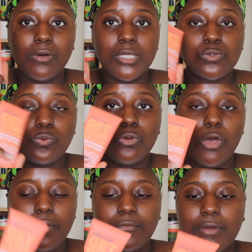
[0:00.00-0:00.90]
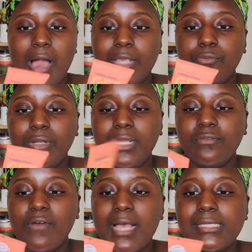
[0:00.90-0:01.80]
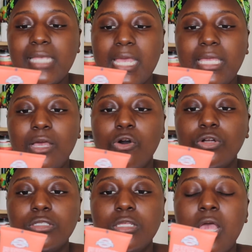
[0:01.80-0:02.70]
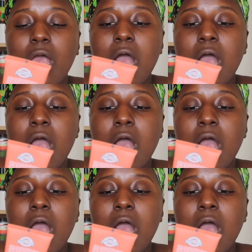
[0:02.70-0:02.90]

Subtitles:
mask all over it, I'd really advise taking on